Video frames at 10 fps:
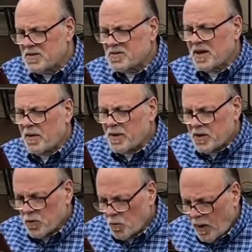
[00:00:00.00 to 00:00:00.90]
Sarah
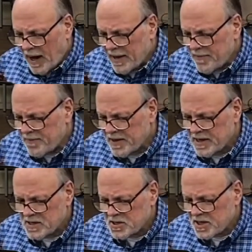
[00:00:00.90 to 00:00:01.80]
your wife
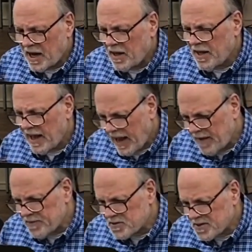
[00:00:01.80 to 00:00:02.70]
shall
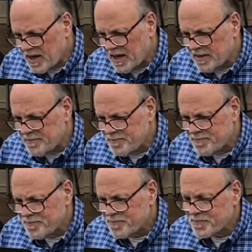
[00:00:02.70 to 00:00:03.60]
have a son.
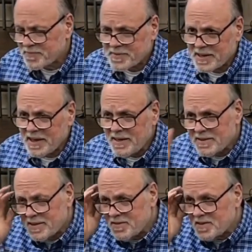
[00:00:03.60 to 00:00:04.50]
Okay,
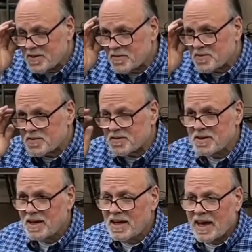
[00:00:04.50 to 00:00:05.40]
this is,
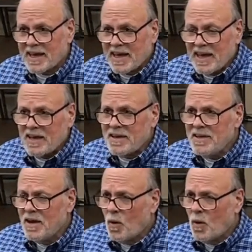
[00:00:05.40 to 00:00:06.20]
again,